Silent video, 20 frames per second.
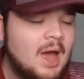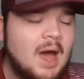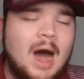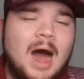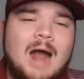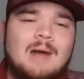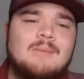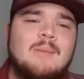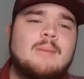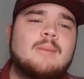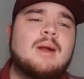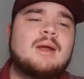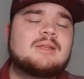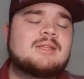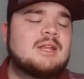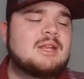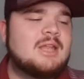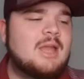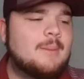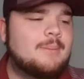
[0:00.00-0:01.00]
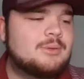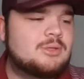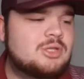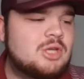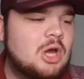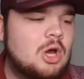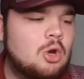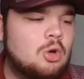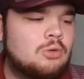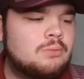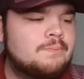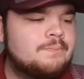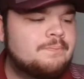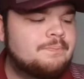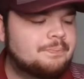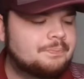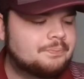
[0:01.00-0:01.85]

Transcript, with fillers: I remember I did an episode